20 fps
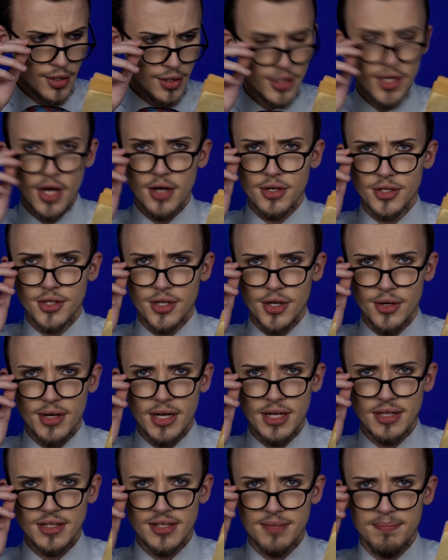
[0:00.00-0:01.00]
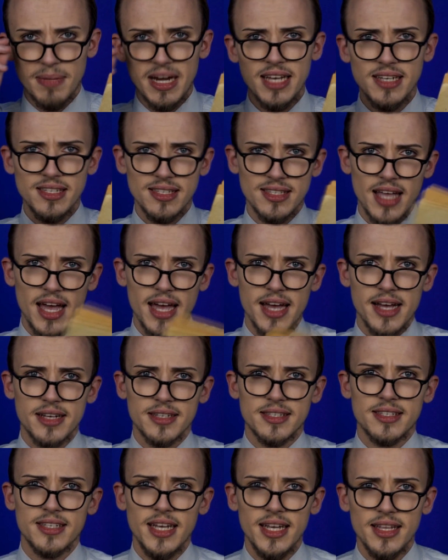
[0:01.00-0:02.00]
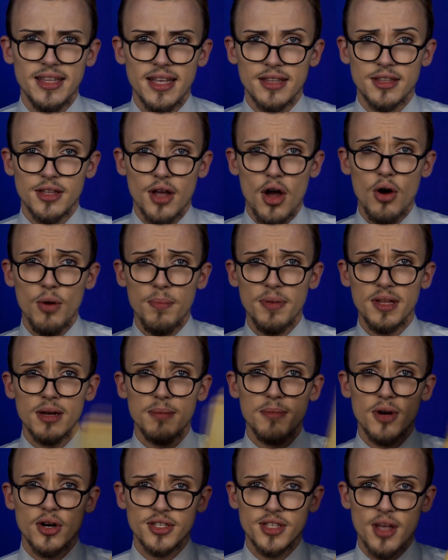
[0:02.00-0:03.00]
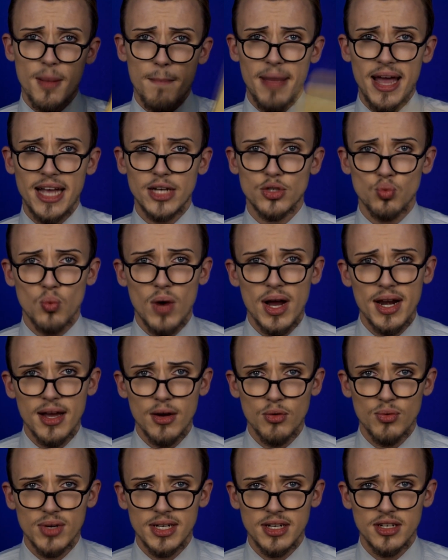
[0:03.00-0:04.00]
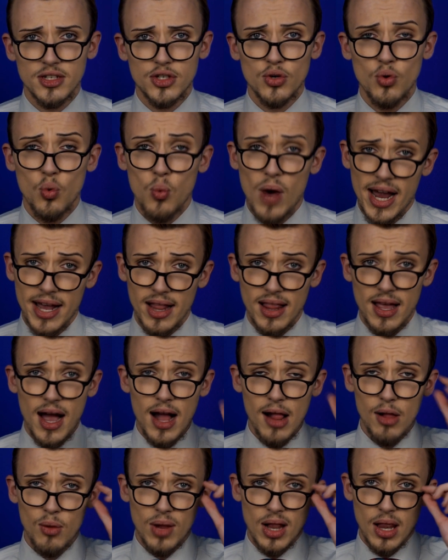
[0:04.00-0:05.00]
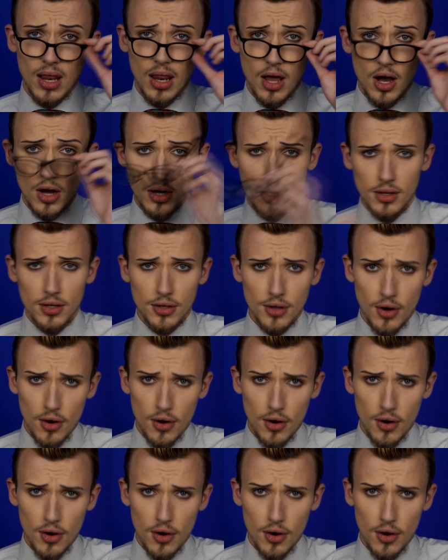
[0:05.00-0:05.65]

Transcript: So students, please take a seat and open the books on page 102 while I will lock the